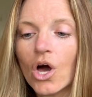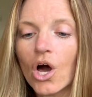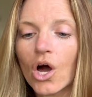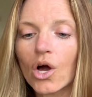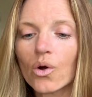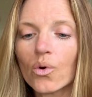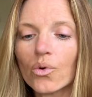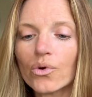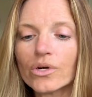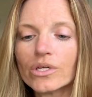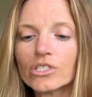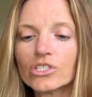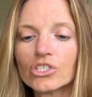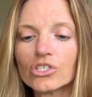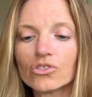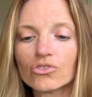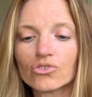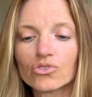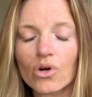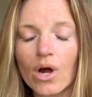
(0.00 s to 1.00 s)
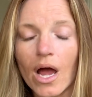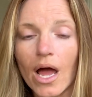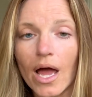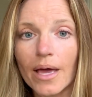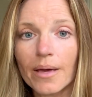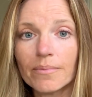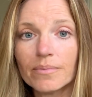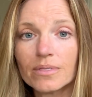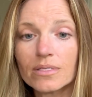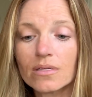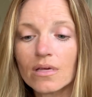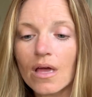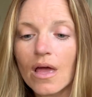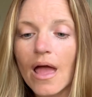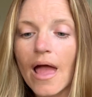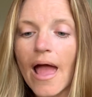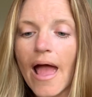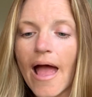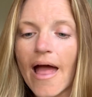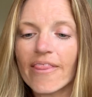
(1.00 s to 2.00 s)
according to your tribes,
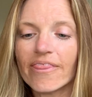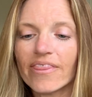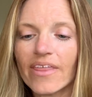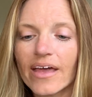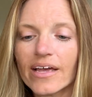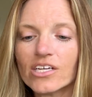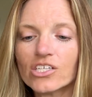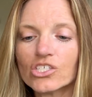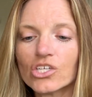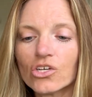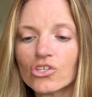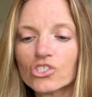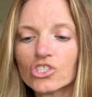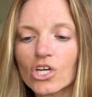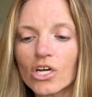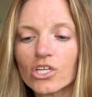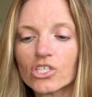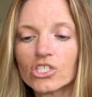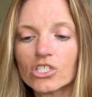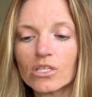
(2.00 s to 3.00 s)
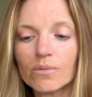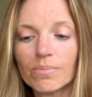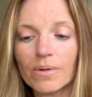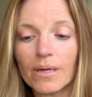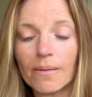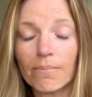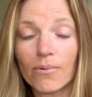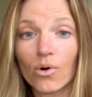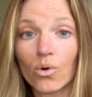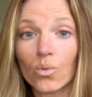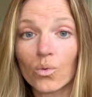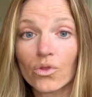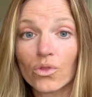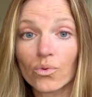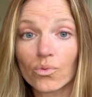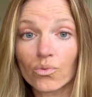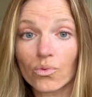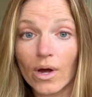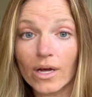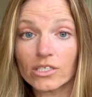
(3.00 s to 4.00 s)
and they shall judge the people with
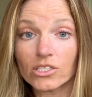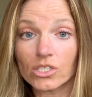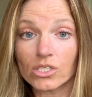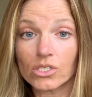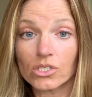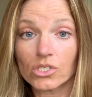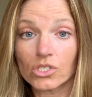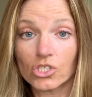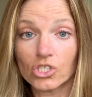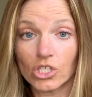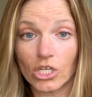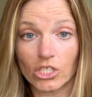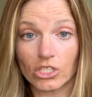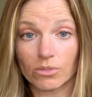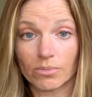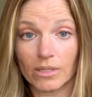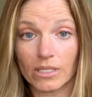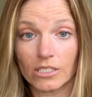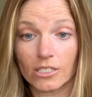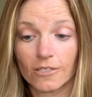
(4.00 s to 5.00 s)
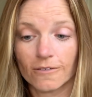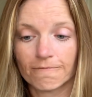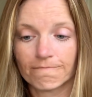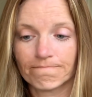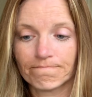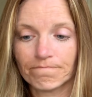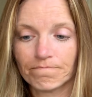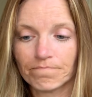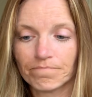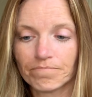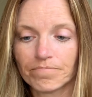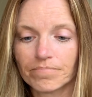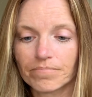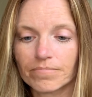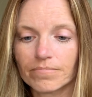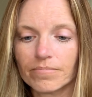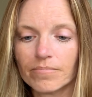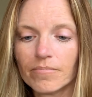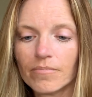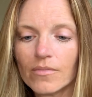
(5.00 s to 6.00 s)
righteous judgment.
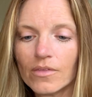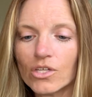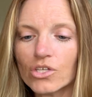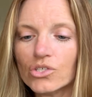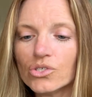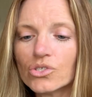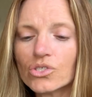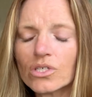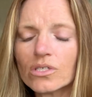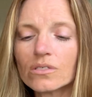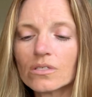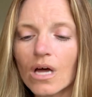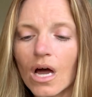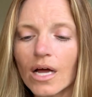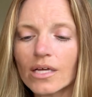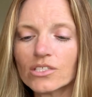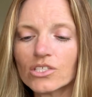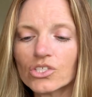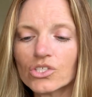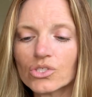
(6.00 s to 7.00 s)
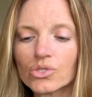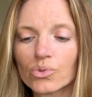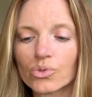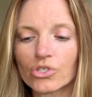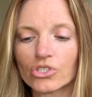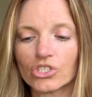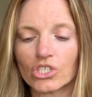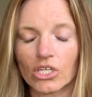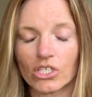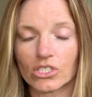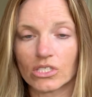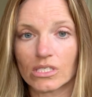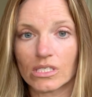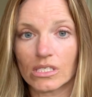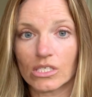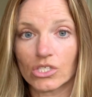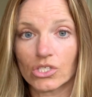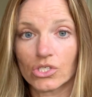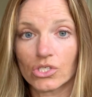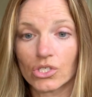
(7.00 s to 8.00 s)
You shall not distort
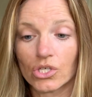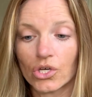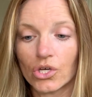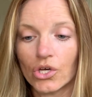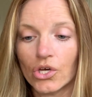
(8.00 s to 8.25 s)
justice.